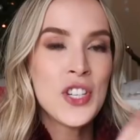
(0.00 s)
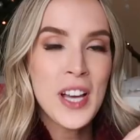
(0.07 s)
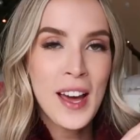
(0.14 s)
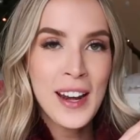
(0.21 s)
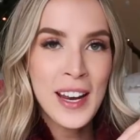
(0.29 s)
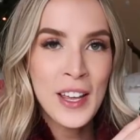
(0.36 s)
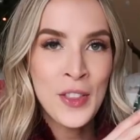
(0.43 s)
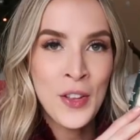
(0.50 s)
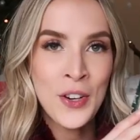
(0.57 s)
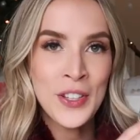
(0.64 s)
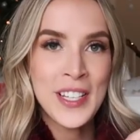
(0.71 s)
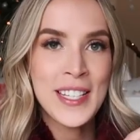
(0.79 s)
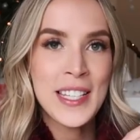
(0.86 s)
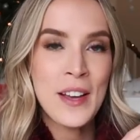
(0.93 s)
she got it in the
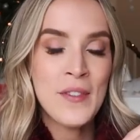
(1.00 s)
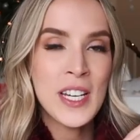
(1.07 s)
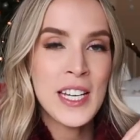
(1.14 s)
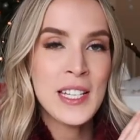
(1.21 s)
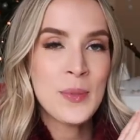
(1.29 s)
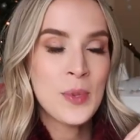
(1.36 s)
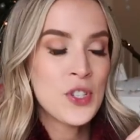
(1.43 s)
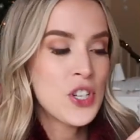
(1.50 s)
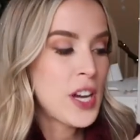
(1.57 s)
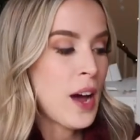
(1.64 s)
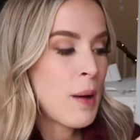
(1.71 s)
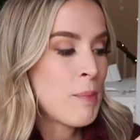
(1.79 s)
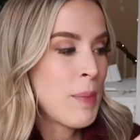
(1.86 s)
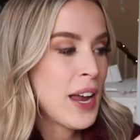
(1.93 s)
early 70s when she
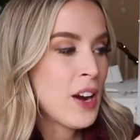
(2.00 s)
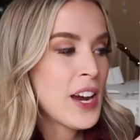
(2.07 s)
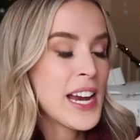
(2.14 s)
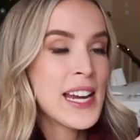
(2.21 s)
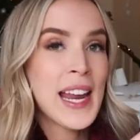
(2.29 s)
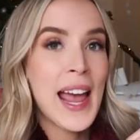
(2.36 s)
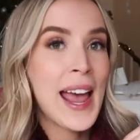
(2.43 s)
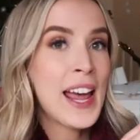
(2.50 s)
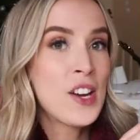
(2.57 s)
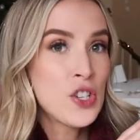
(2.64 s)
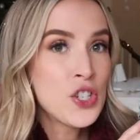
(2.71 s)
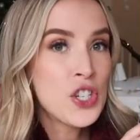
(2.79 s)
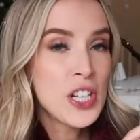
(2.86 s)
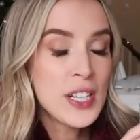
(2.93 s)
got married,
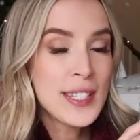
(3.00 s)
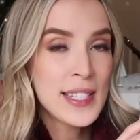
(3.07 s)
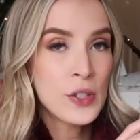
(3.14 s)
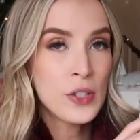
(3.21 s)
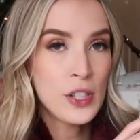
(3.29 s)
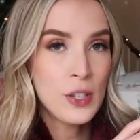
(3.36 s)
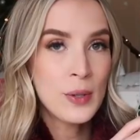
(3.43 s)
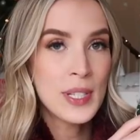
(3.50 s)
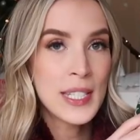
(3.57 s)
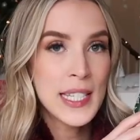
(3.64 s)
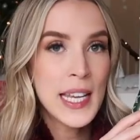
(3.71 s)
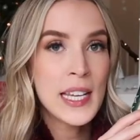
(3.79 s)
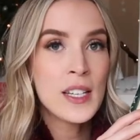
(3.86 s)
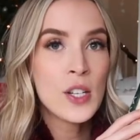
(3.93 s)
and she still
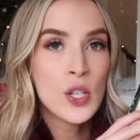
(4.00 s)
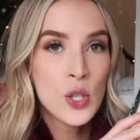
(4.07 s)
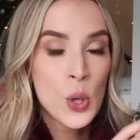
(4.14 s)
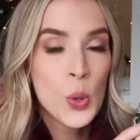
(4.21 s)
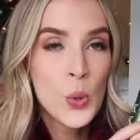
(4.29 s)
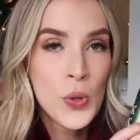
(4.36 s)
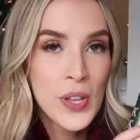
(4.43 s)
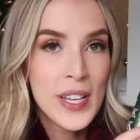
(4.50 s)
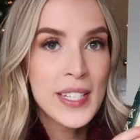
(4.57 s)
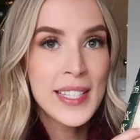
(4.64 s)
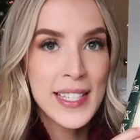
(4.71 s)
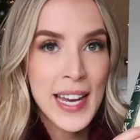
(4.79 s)
uses it to this